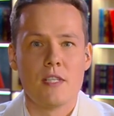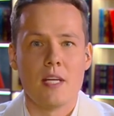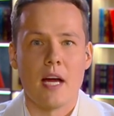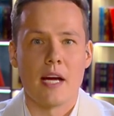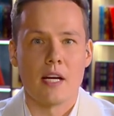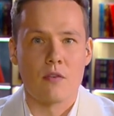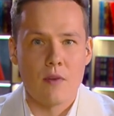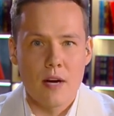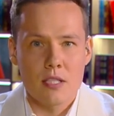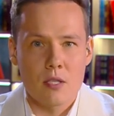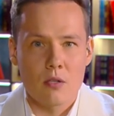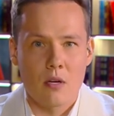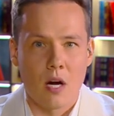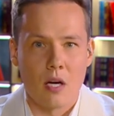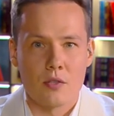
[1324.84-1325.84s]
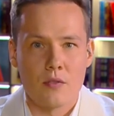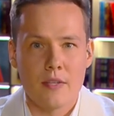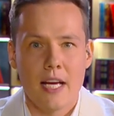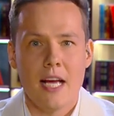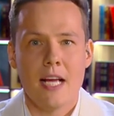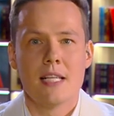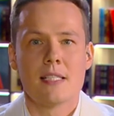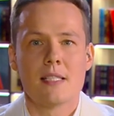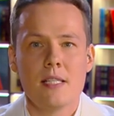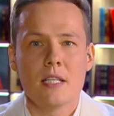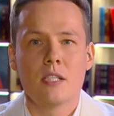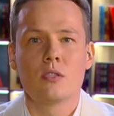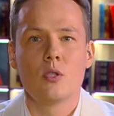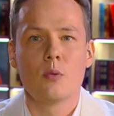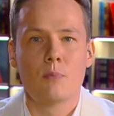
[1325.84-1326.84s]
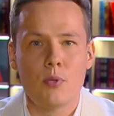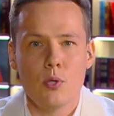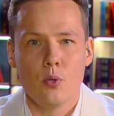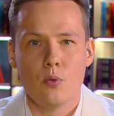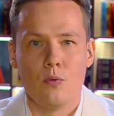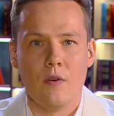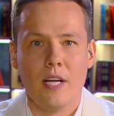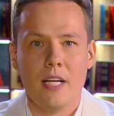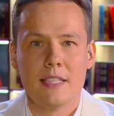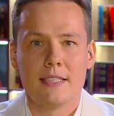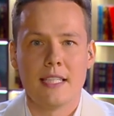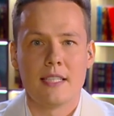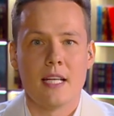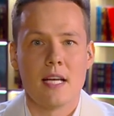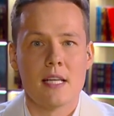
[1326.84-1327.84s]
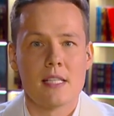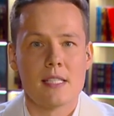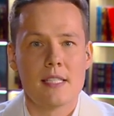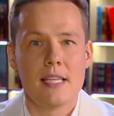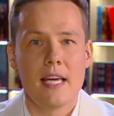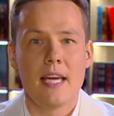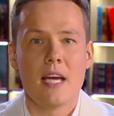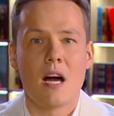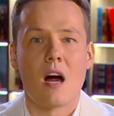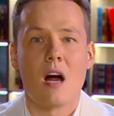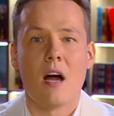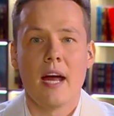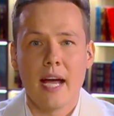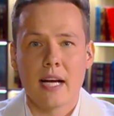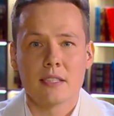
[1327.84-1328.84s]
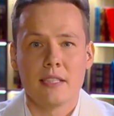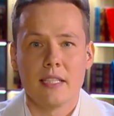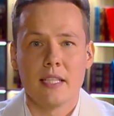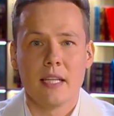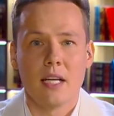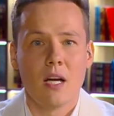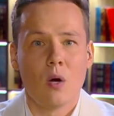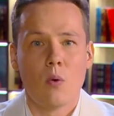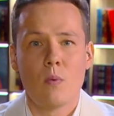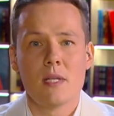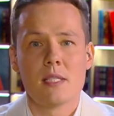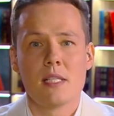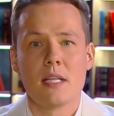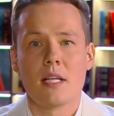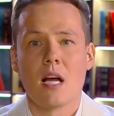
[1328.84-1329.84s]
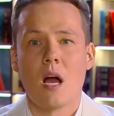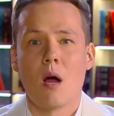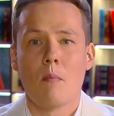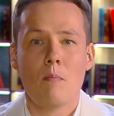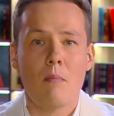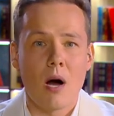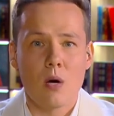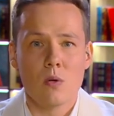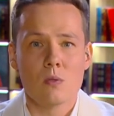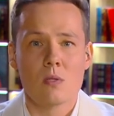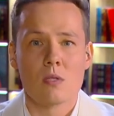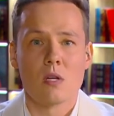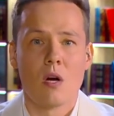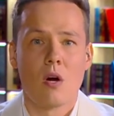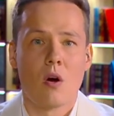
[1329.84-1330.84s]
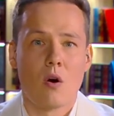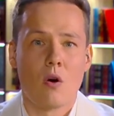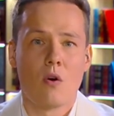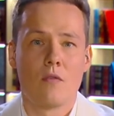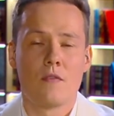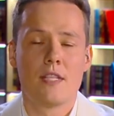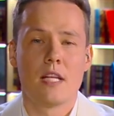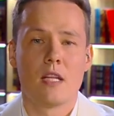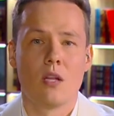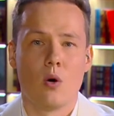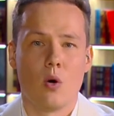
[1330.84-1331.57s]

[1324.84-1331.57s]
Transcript: of the aggressor country seek to prove that they are acting within bounds of the